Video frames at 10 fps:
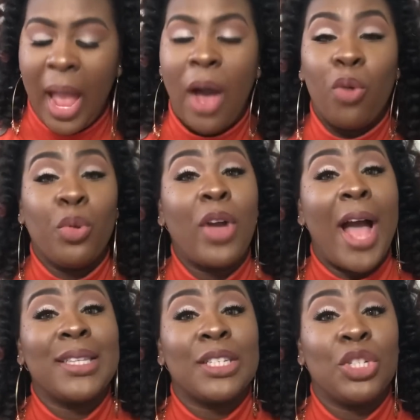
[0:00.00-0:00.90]
I hope you
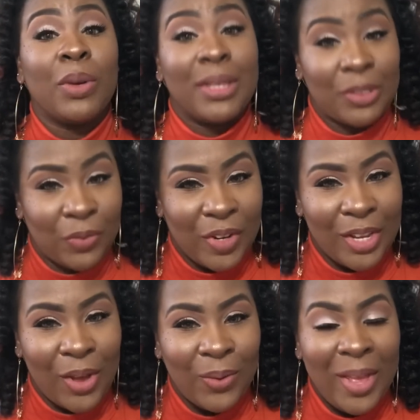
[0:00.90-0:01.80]
guys enjoyed this
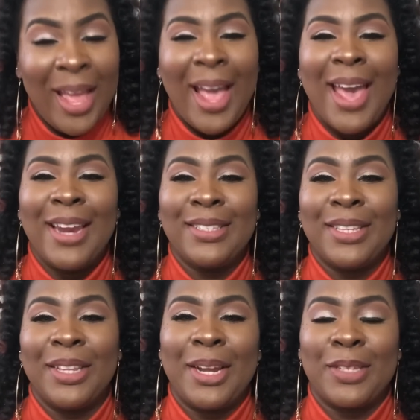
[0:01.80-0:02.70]
video. And
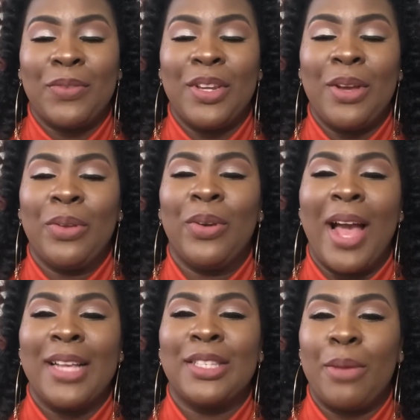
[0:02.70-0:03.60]
until the next video, you
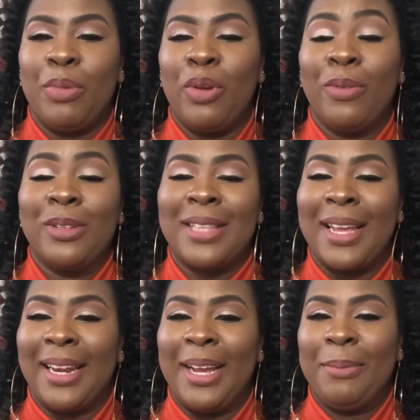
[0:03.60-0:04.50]
guys stay beautiful,
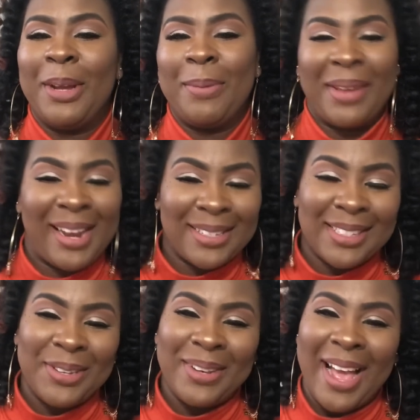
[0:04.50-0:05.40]
stay glammed up, and I'll
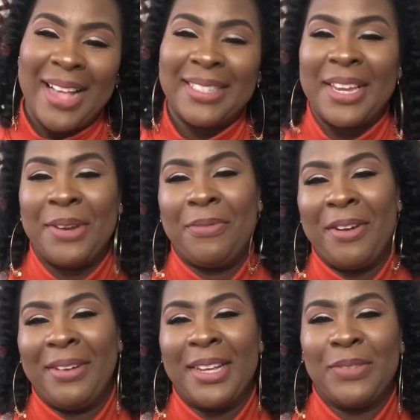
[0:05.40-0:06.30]
see you guys in the
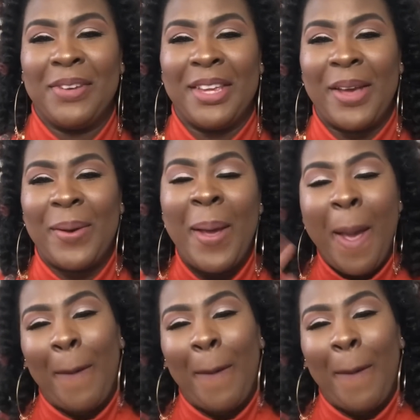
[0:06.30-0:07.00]
very next video.